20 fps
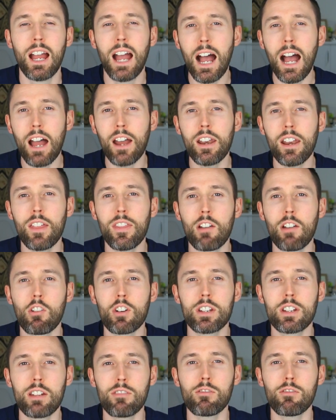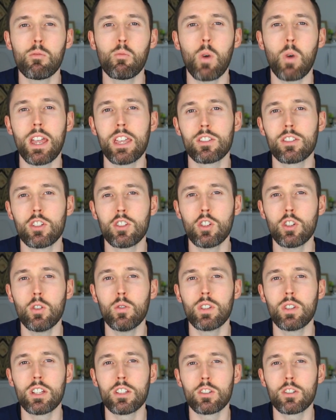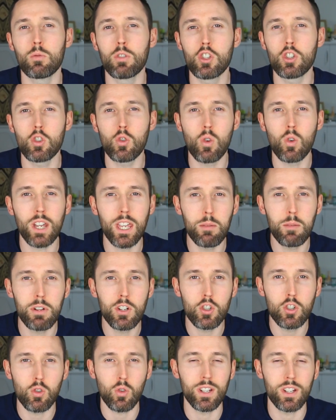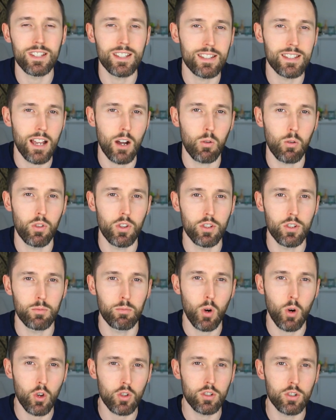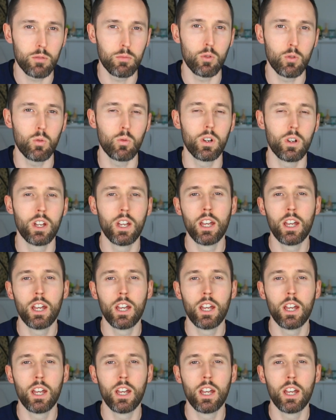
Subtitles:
And there are different ways to do this to ensure keeping joints as healthy as possible.